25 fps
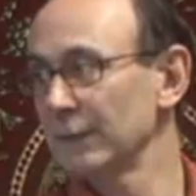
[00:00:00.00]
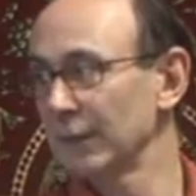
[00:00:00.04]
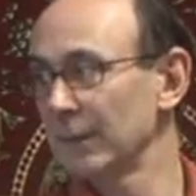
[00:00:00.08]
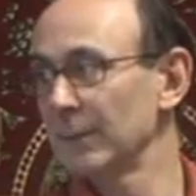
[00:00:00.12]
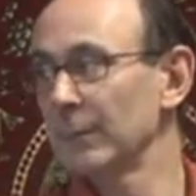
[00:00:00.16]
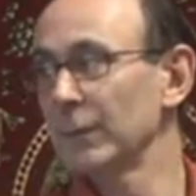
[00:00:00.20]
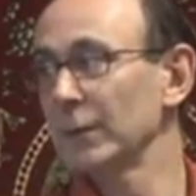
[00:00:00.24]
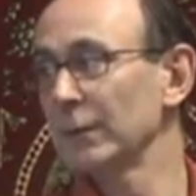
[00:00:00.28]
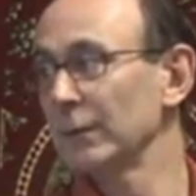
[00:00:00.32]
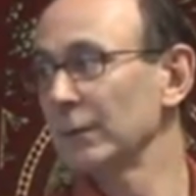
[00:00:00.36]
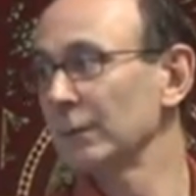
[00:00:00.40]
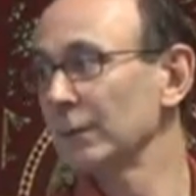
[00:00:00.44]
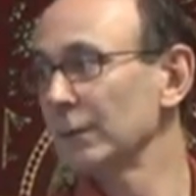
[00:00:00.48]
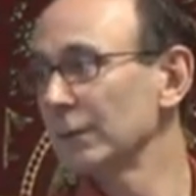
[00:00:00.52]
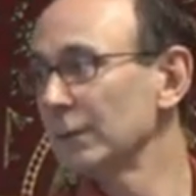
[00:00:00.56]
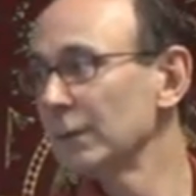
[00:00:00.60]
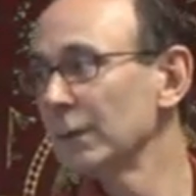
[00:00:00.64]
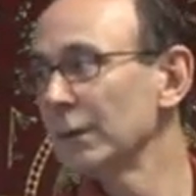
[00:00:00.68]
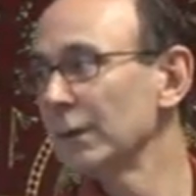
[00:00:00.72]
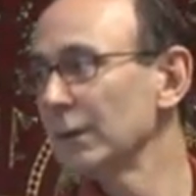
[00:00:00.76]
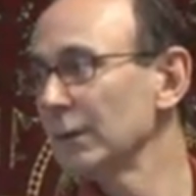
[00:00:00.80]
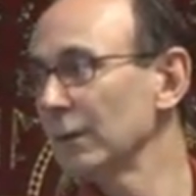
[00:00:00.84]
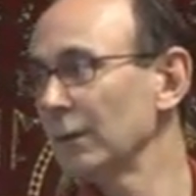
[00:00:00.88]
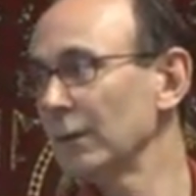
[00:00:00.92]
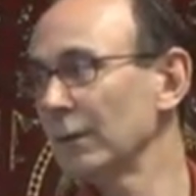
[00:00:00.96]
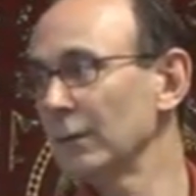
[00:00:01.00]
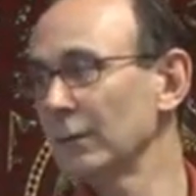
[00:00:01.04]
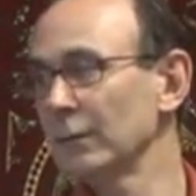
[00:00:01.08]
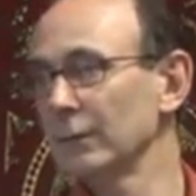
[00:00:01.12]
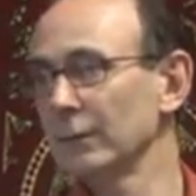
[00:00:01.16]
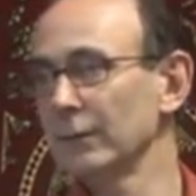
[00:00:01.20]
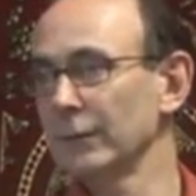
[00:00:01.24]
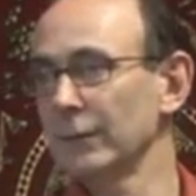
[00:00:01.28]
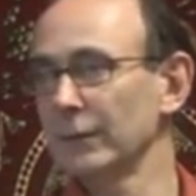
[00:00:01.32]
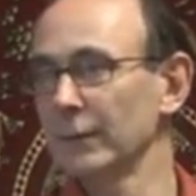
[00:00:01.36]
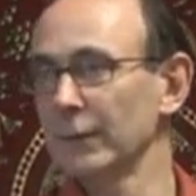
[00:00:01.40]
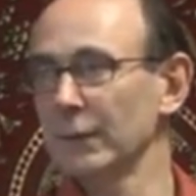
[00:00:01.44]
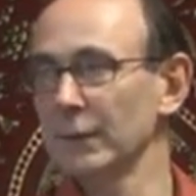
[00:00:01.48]
typical
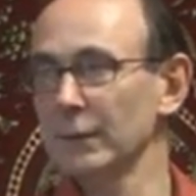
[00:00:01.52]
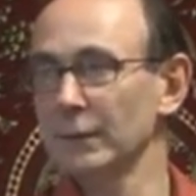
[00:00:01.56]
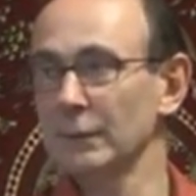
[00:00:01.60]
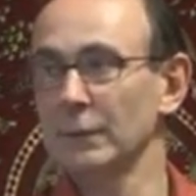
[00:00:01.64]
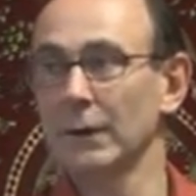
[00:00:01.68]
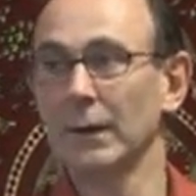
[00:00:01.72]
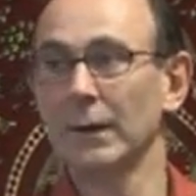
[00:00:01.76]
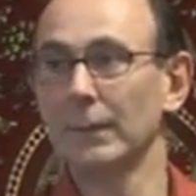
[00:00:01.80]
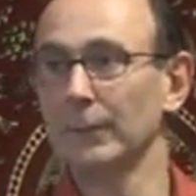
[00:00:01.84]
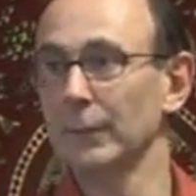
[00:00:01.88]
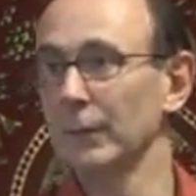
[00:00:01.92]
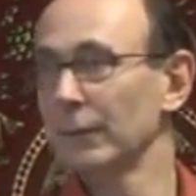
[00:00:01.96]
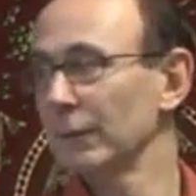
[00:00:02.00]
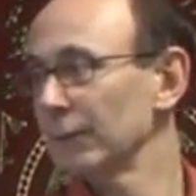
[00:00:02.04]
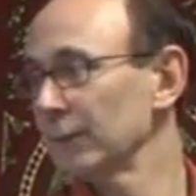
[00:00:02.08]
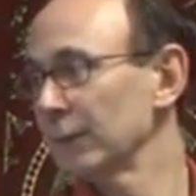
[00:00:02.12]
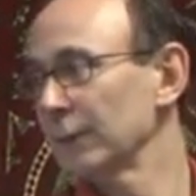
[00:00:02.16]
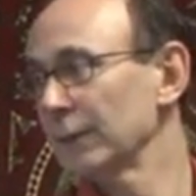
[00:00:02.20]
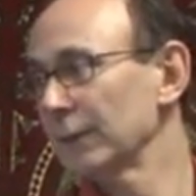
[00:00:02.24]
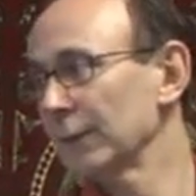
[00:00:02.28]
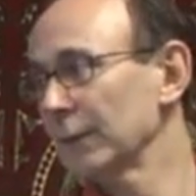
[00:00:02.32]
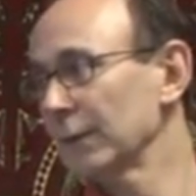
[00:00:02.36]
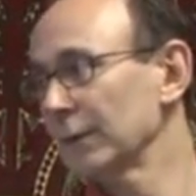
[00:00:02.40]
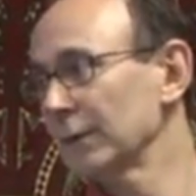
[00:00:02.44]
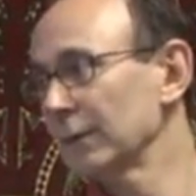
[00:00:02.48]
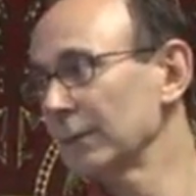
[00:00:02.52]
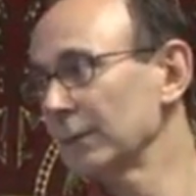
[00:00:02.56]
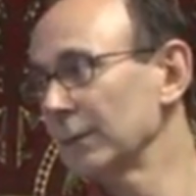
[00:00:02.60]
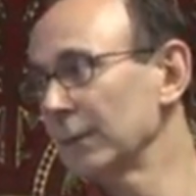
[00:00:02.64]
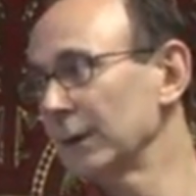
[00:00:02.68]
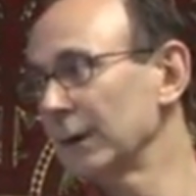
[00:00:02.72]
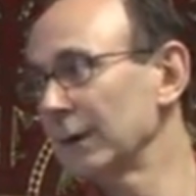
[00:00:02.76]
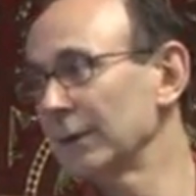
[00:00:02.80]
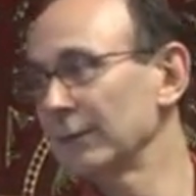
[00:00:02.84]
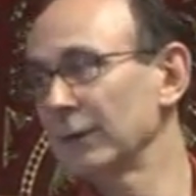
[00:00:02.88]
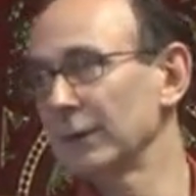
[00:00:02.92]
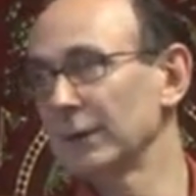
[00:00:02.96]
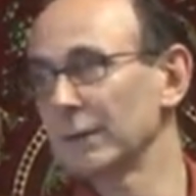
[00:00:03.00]
of the crackpot society we
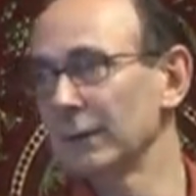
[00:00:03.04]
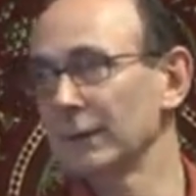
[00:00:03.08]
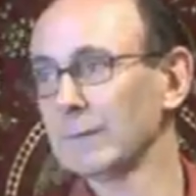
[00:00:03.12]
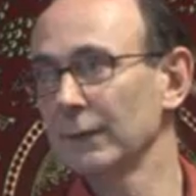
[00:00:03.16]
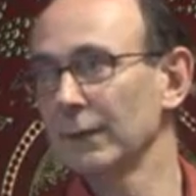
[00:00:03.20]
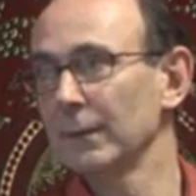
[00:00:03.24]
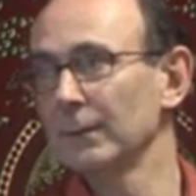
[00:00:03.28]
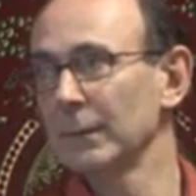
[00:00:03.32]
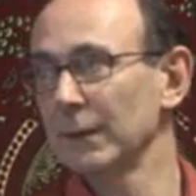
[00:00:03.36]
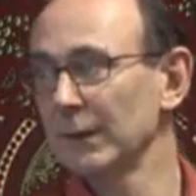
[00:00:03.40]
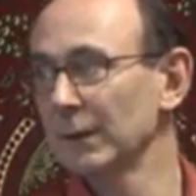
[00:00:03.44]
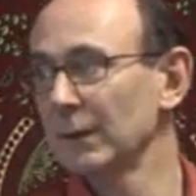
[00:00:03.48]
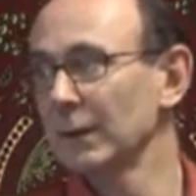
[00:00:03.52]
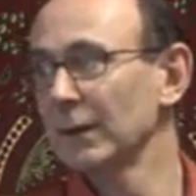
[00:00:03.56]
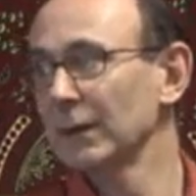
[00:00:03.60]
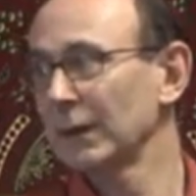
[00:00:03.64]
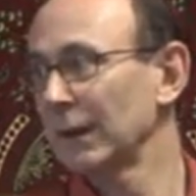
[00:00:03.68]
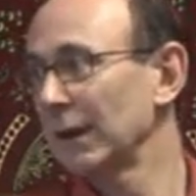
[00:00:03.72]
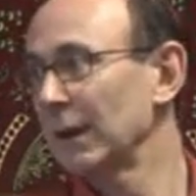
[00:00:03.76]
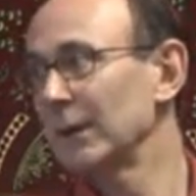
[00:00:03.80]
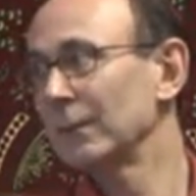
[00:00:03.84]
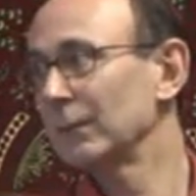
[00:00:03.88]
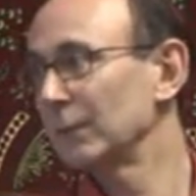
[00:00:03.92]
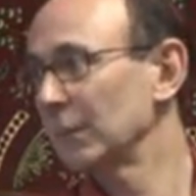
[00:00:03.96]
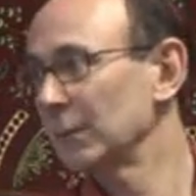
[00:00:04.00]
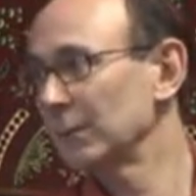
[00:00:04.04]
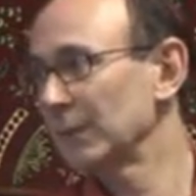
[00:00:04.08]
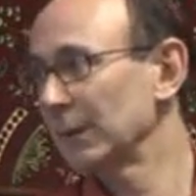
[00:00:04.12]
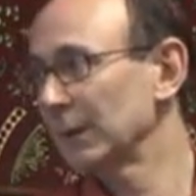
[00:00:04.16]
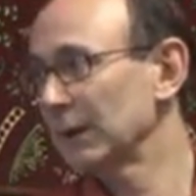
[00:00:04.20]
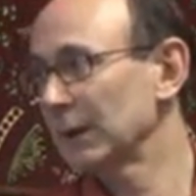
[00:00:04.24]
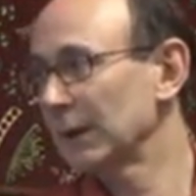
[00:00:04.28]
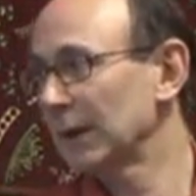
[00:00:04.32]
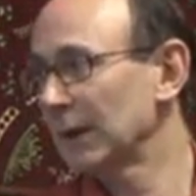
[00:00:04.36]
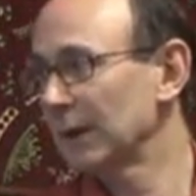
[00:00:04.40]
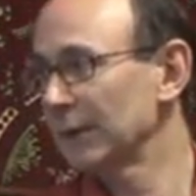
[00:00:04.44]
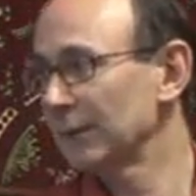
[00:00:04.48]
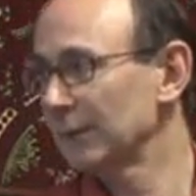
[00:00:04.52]
live in that somebody like him would be
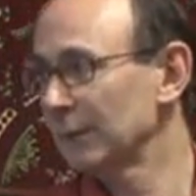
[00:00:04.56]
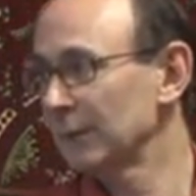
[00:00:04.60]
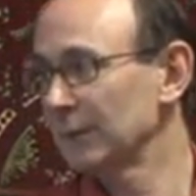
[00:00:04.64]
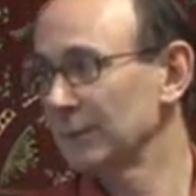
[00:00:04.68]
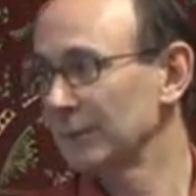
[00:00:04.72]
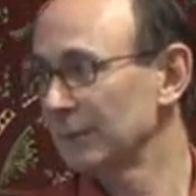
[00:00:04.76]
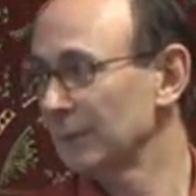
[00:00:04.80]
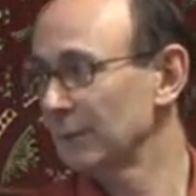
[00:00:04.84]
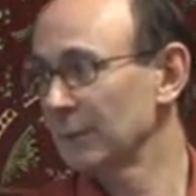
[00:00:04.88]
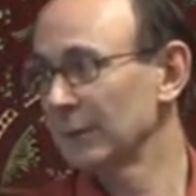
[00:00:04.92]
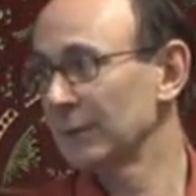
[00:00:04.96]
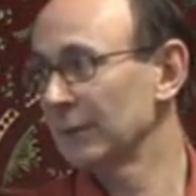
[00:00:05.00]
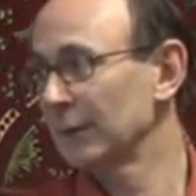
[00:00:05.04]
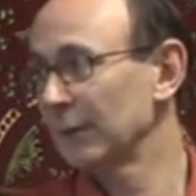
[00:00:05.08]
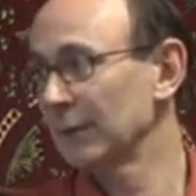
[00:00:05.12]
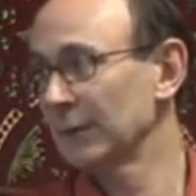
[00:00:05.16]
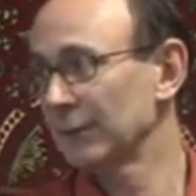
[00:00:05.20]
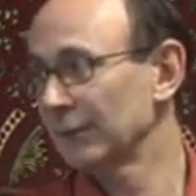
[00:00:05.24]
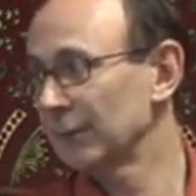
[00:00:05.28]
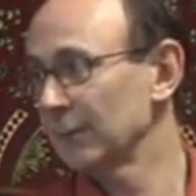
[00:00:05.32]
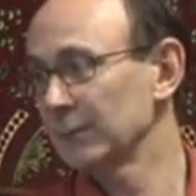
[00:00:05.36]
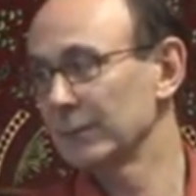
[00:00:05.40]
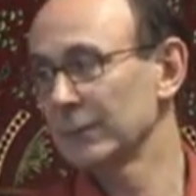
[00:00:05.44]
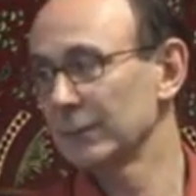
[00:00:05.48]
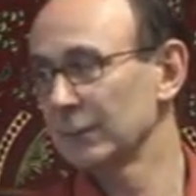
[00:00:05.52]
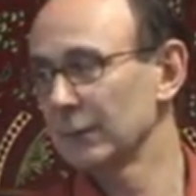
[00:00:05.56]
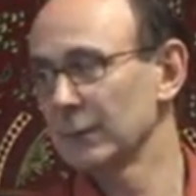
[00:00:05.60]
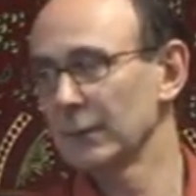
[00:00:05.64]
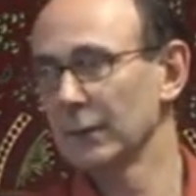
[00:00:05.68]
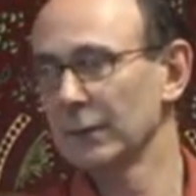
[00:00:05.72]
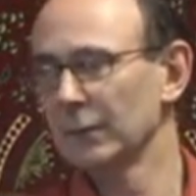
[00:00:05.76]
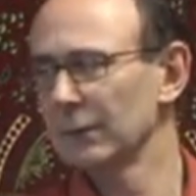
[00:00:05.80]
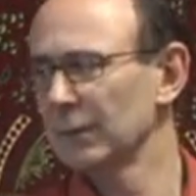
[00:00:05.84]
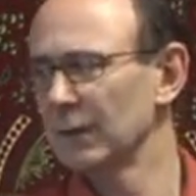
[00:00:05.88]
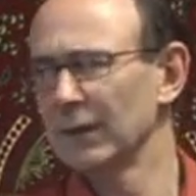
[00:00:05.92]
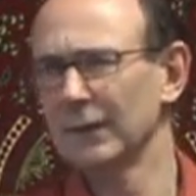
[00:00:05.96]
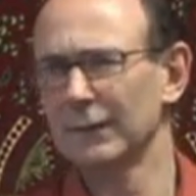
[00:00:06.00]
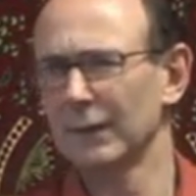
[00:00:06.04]
allowed to do this for
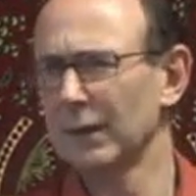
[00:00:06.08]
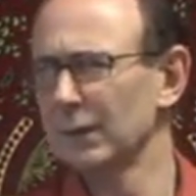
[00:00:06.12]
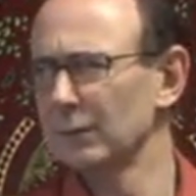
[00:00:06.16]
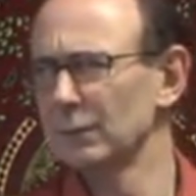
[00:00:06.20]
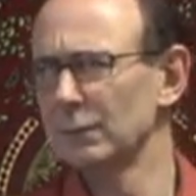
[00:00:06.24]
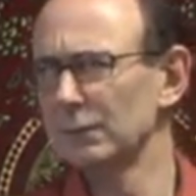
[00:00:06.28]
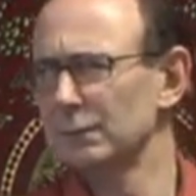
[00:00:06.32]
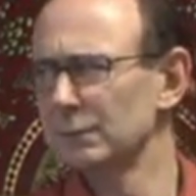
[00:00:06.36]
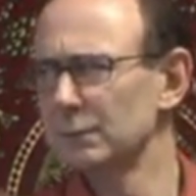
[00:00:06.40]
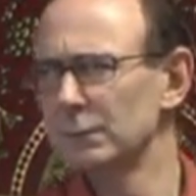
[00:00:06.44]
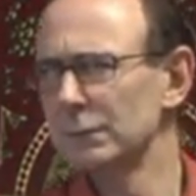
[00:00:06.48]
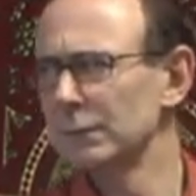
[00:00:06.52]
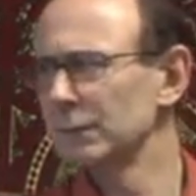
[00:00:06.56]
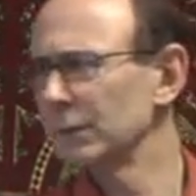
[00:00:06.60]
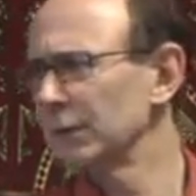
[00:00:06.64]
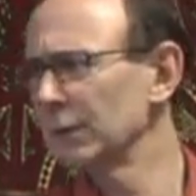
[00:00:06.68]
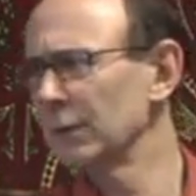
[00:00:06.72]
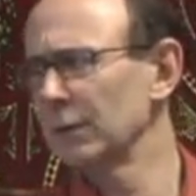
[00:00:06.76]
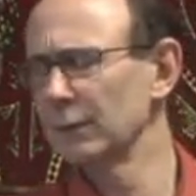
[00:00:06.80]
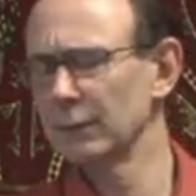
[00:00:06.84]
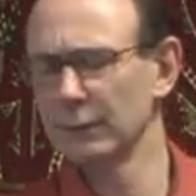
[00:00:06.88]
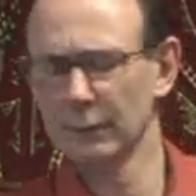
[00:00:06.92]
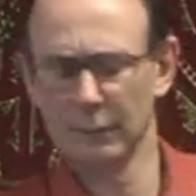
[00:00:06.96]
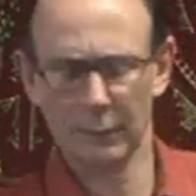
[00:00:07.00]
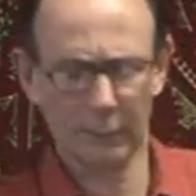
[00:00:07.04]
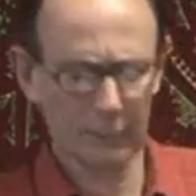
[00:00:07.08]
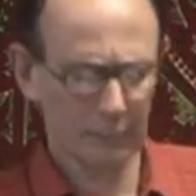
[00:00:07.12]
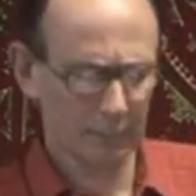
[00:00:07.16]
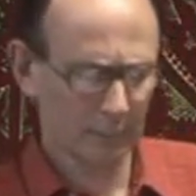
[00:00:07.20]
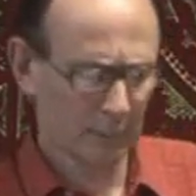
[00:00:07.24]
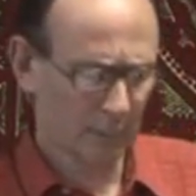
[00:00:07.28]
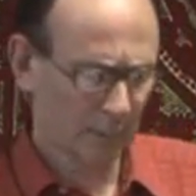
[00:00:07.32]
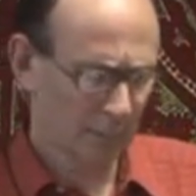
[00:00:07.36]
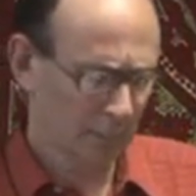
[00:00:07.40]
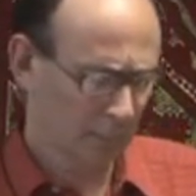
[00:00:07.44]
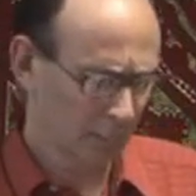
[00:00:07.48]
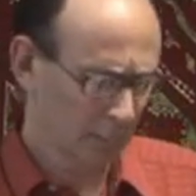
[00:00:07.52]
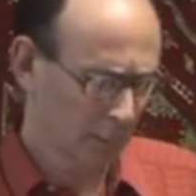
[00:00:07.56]
his own ludicrous
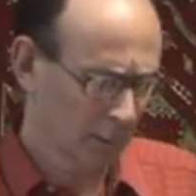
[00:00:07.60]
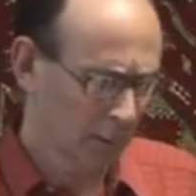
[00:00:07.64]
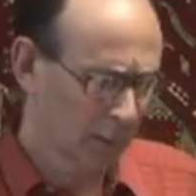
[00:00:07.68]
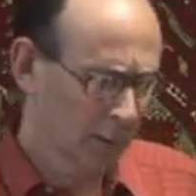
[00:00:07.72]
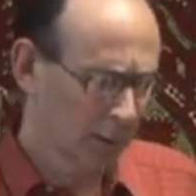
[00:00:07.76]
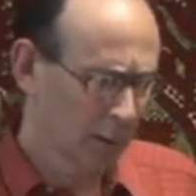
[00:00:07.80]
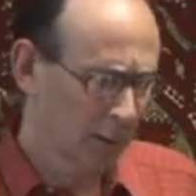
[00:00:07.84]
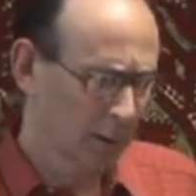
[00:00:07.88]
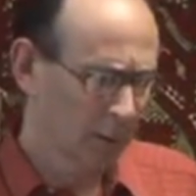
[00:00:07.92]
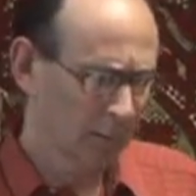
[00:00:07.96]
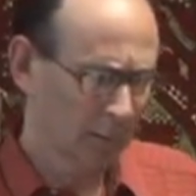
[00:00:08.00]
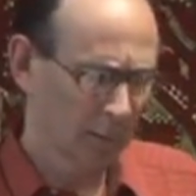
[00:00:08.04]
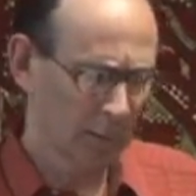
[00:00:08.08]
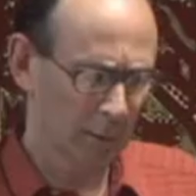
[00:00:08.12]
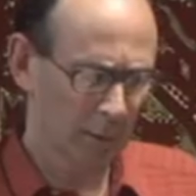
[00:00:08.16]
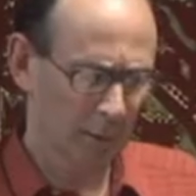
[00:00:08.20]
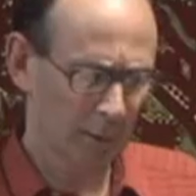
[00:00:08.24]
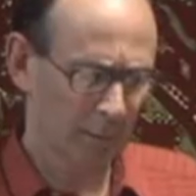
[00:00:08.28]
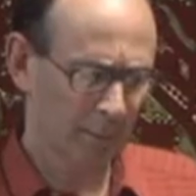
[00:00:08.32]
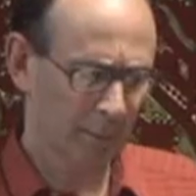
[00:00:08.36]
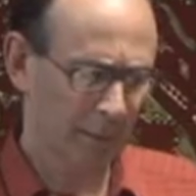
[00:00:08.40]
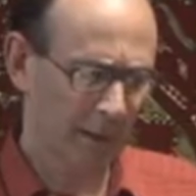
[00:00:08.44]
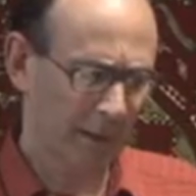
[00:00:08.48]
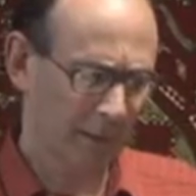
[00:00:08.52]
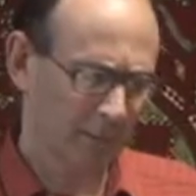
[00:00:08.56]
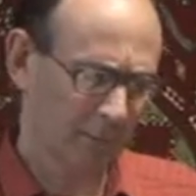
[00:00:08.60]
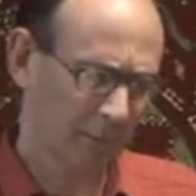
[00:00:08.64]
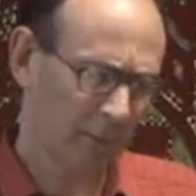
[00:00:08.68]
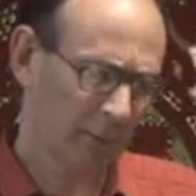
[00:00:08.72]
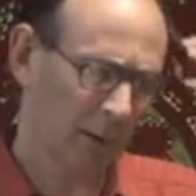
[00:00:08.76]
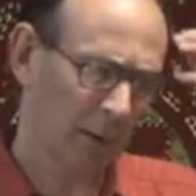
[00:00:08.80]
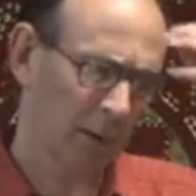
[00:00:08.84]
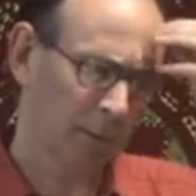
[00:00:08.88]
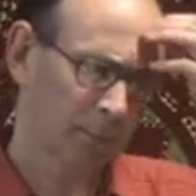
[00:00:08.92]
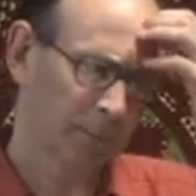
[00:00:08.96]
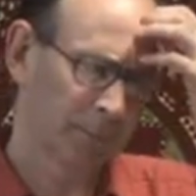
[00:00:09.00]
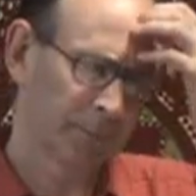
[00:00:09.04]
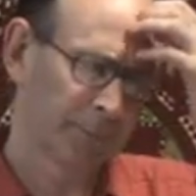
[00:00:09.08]
reason. I'll come back to
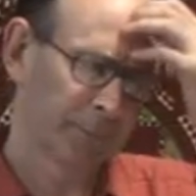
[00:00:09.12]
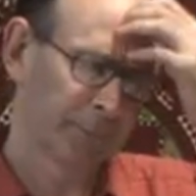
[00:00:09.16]
that.